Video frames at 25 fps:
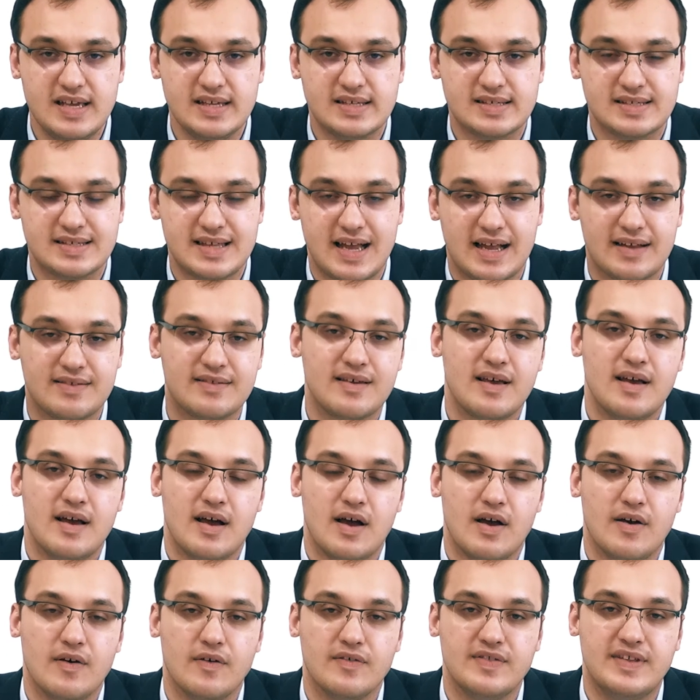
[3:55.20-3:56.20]
is that
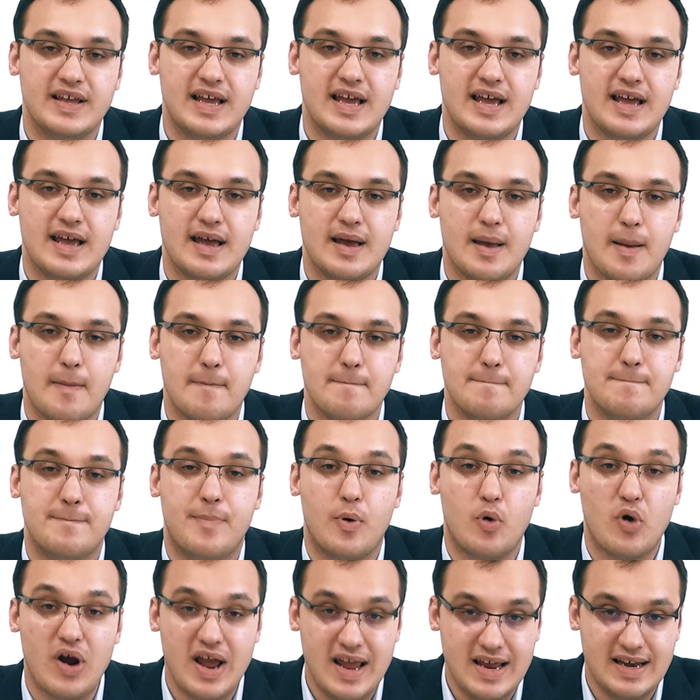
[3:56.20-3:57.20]
uh, the
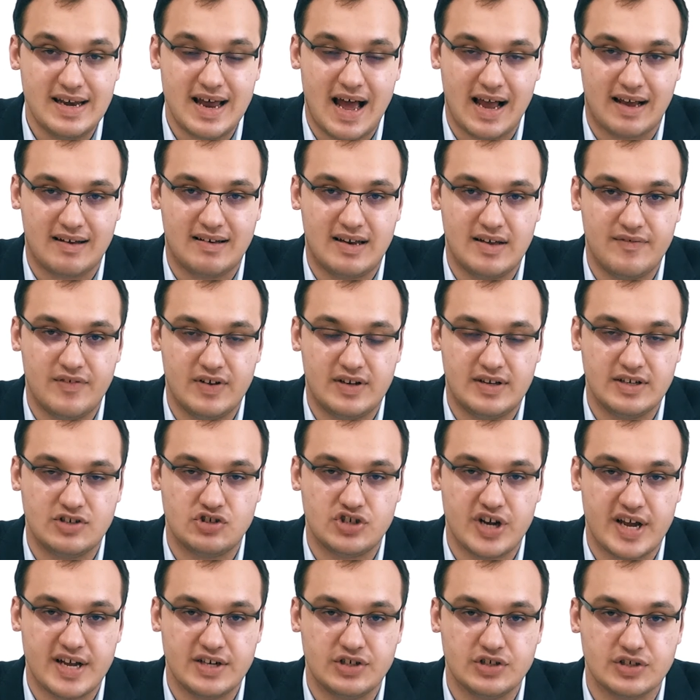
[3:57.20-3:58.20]
brain
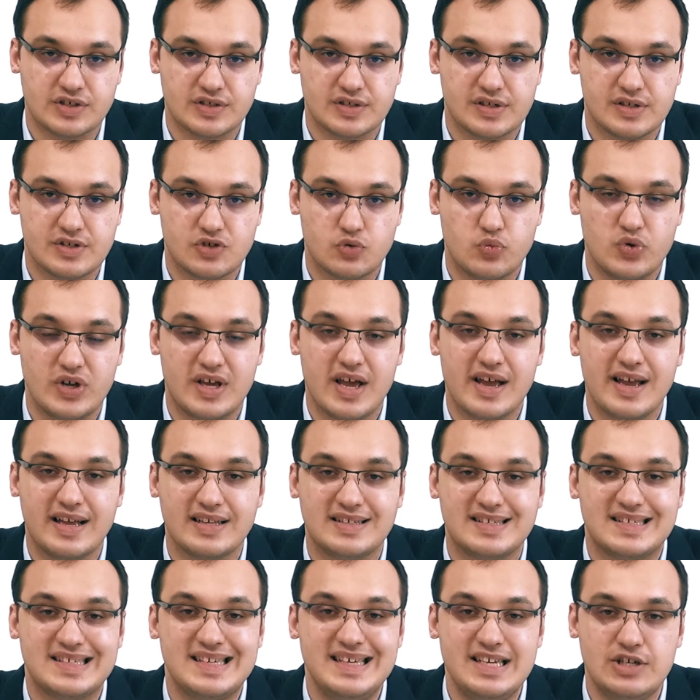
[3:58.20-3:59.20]
activity changes. So we
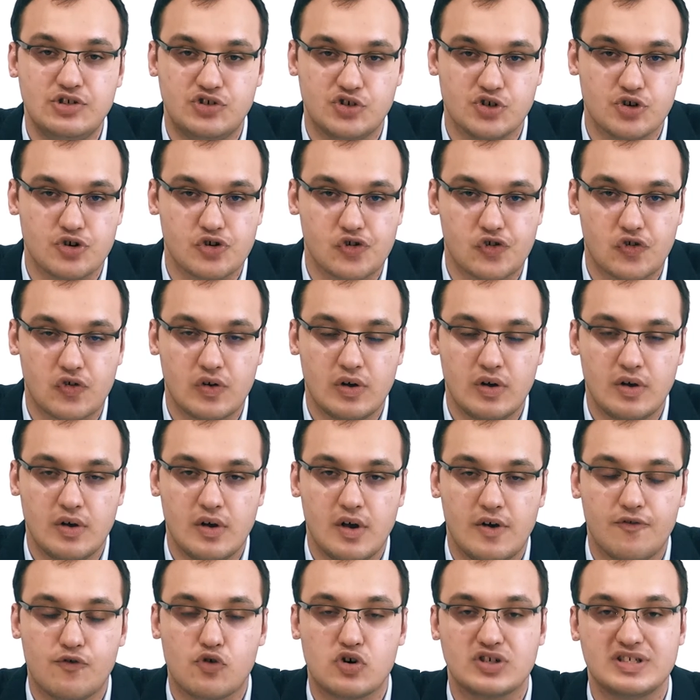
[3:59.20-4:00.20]
can get seizures.
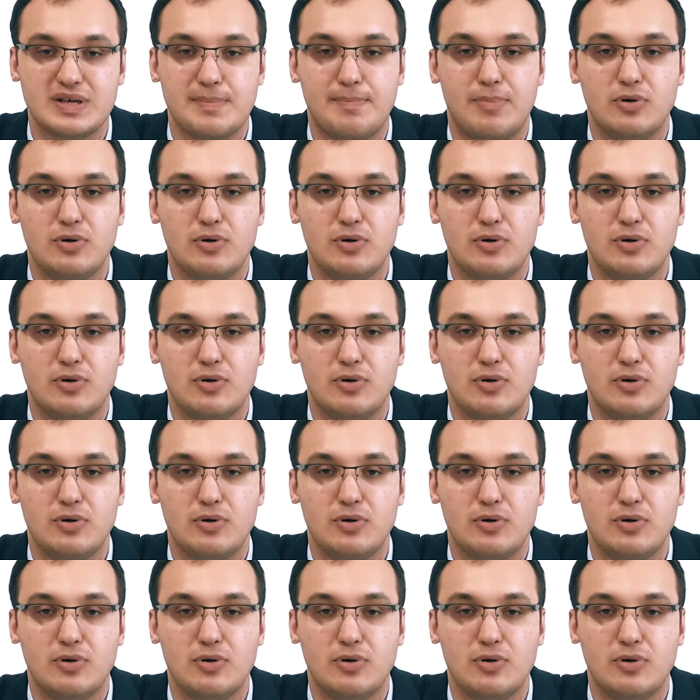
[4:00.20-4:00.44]
For